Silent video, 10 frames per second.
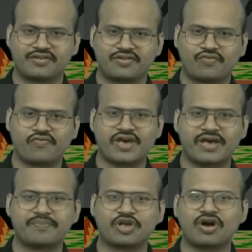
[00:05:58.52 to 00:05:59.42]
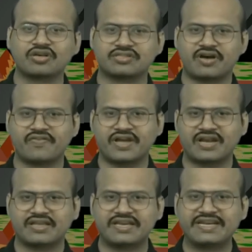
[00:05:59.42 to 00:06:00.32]
where because
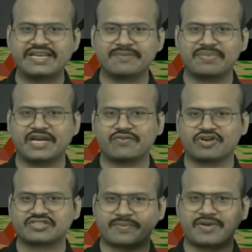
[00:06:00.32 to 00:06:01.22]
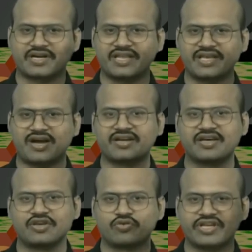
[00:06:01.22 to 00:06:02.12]
our Indian plate was subducting
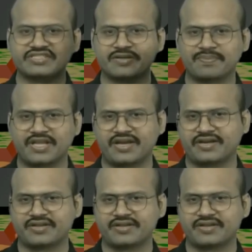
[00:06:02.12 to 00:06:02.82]
under Eurasian plate,